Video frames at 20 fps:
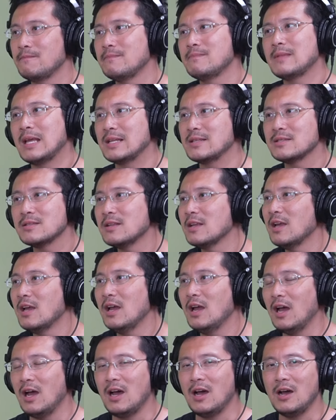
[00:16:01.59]
That's
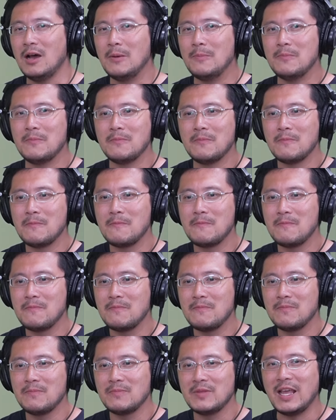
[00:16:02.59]
um,
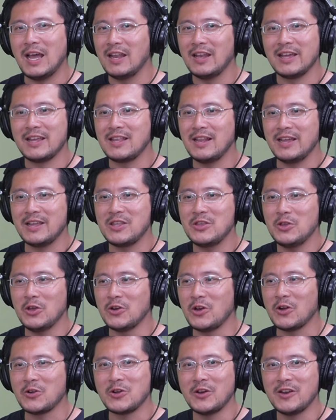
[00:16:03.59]
yeah, like like you're
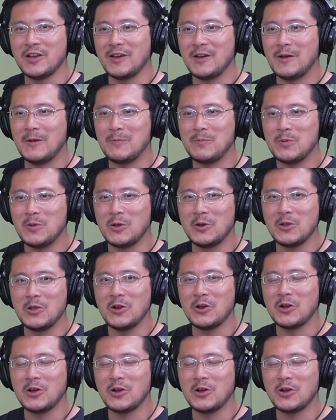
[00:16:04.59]
not gonna you're, you're